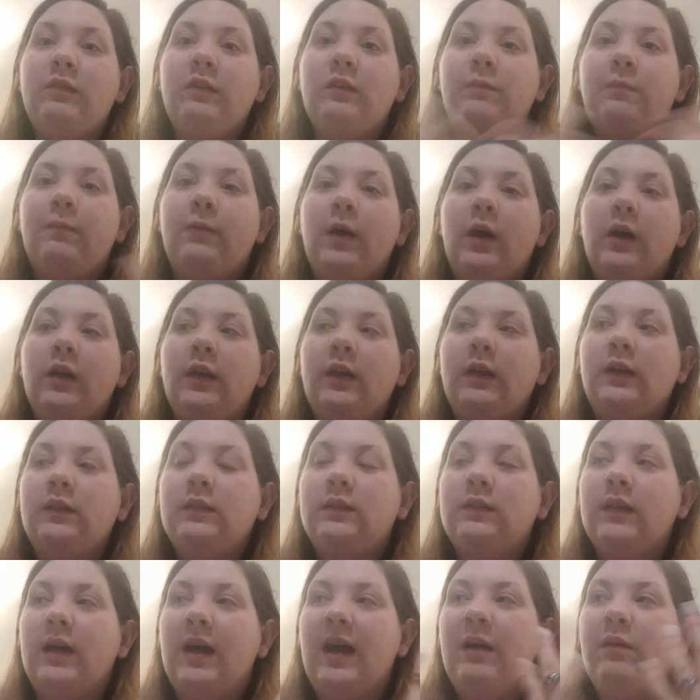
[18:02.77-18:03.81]
of these
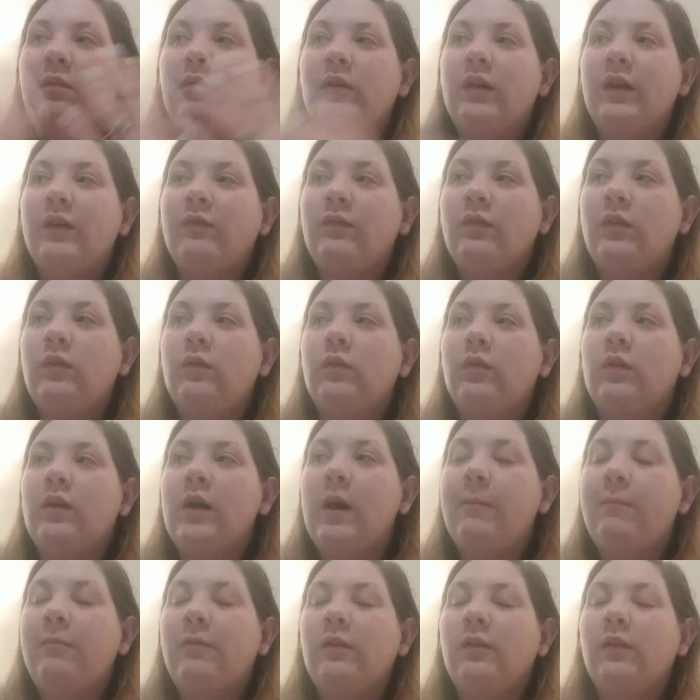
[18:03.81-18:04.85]
products. I will give you a
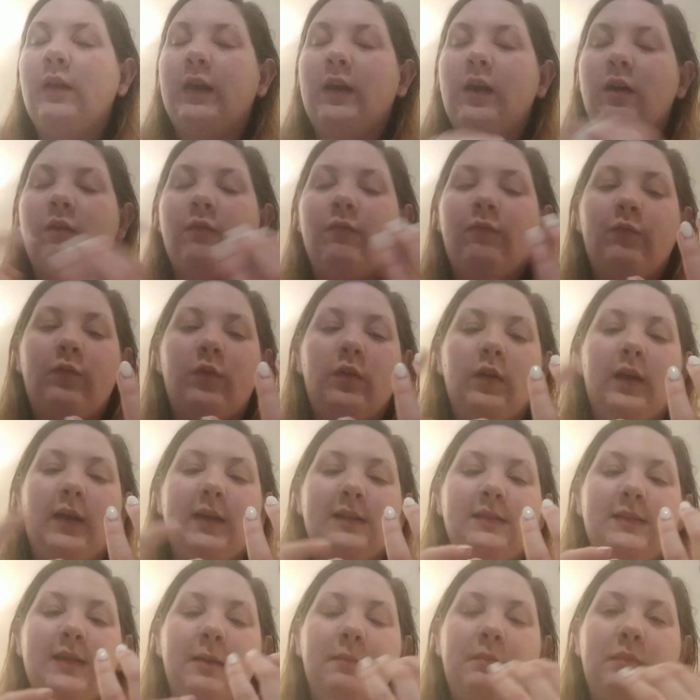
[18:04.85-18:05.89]
couple, like for
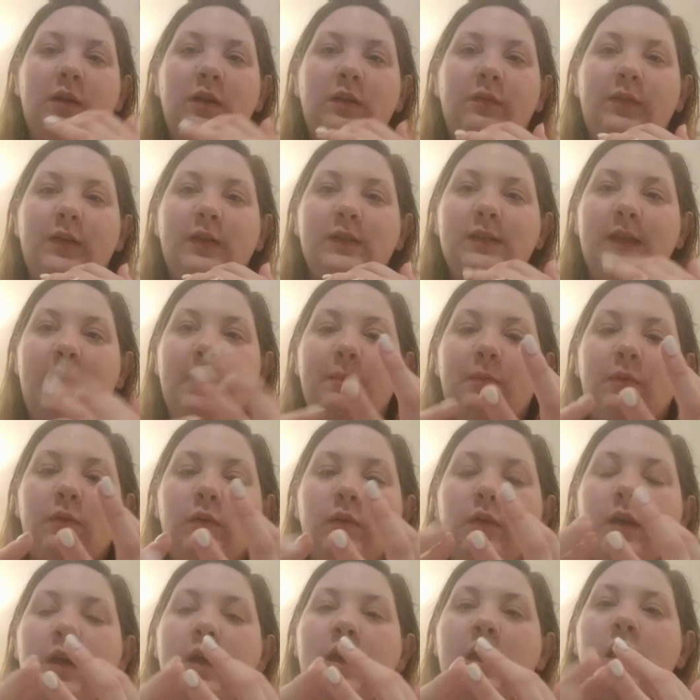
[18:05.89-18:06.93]
like Scentbird, for
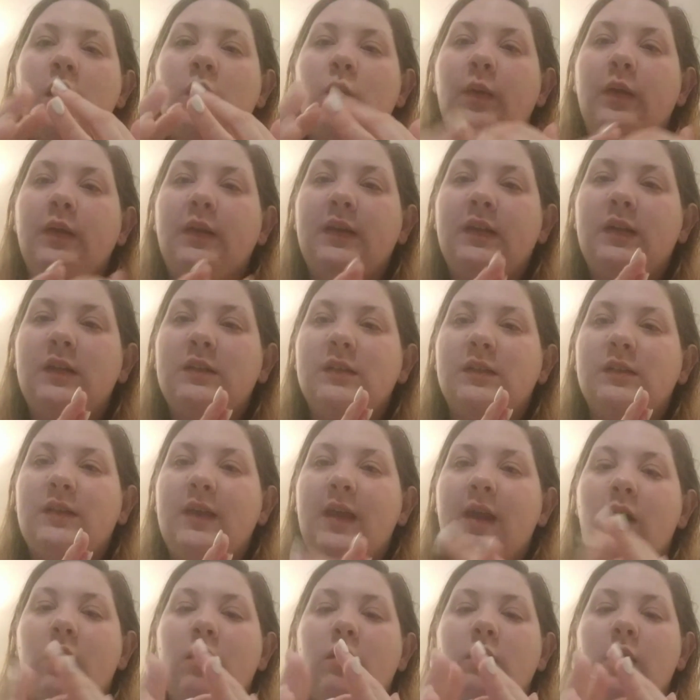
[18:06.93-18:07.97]
example, where you can get a
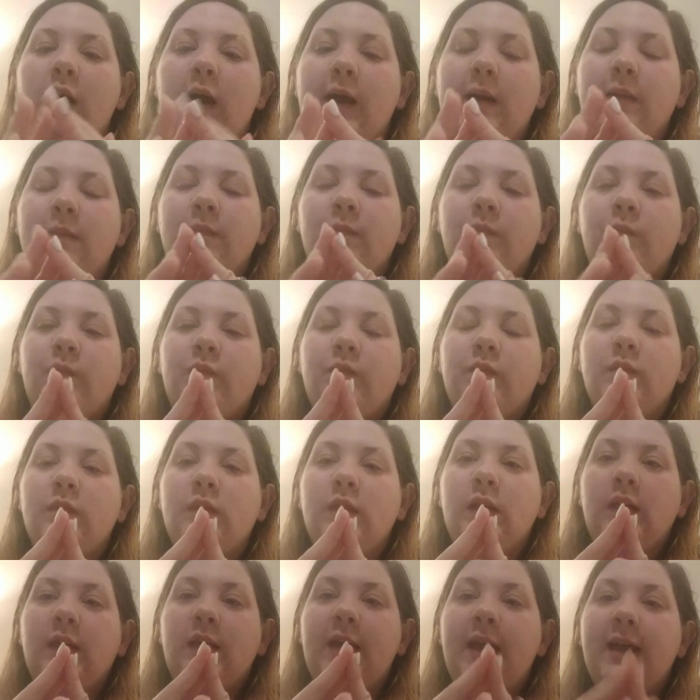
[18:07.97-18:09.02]
discount.
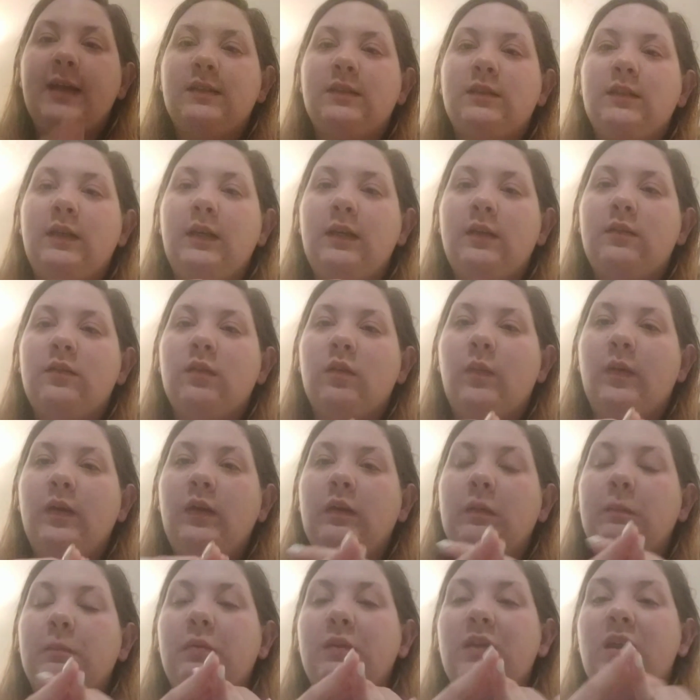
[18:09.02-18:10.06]
The Etsy, so that way
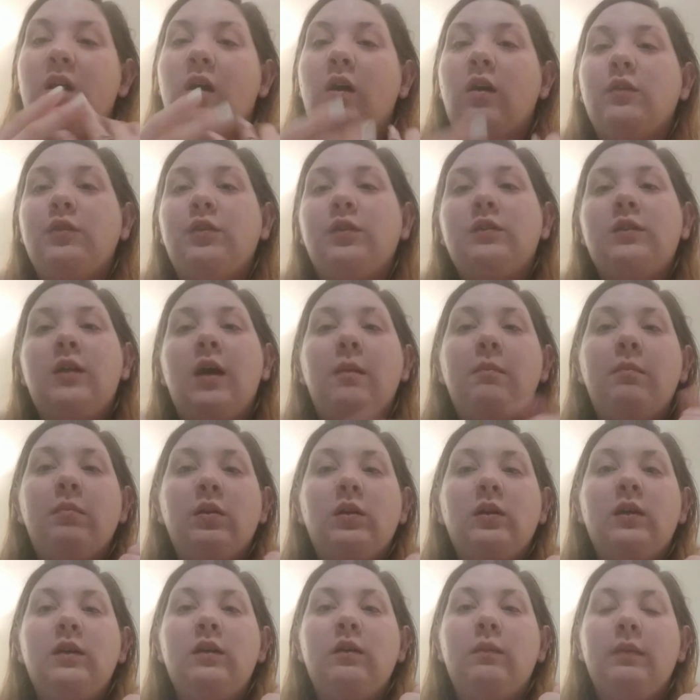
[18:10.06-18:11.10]
you can put that on your
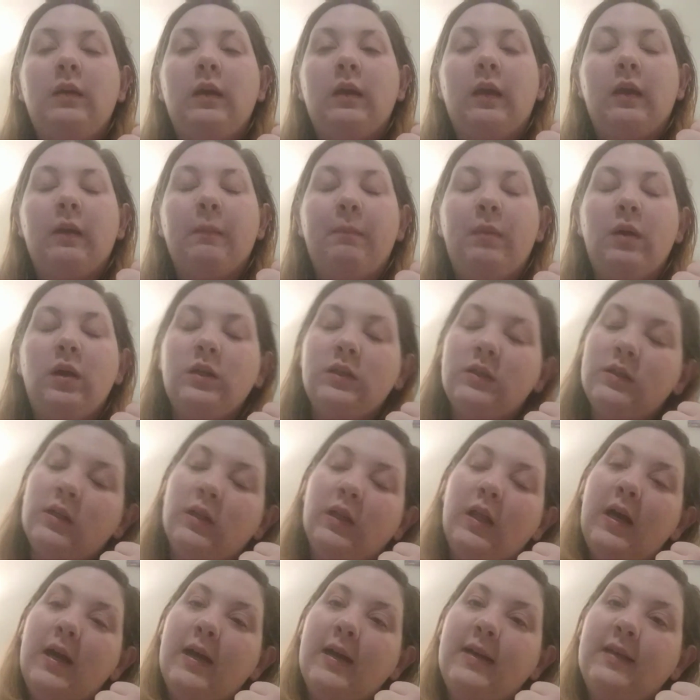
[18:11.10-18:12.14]
tumbler to make it
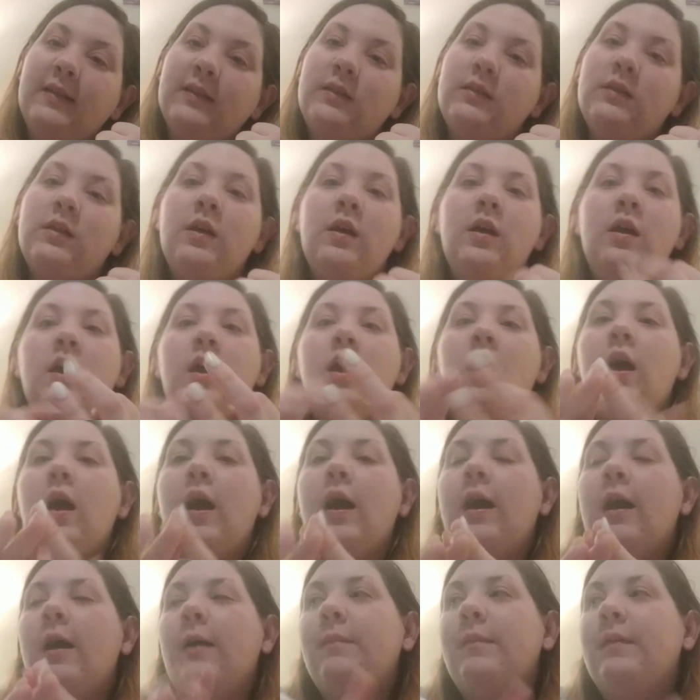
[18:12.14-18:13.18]
personalized,
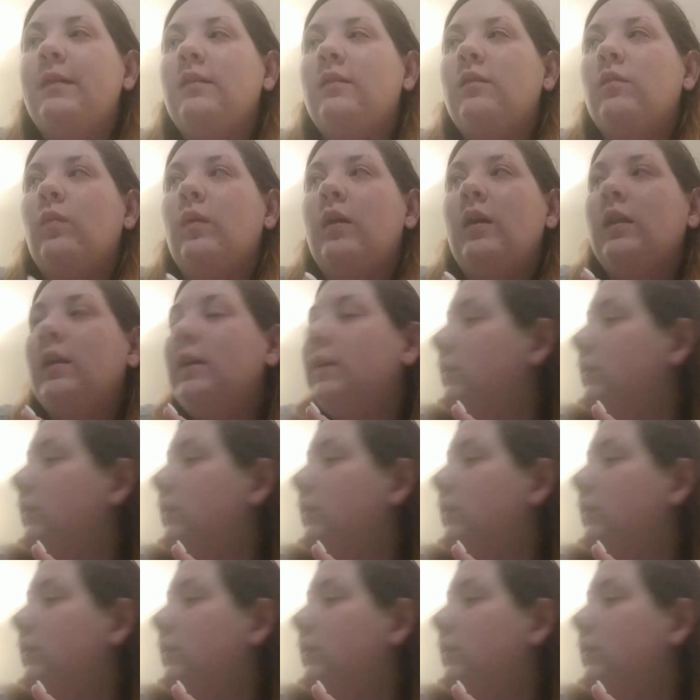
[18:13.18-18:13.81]
as well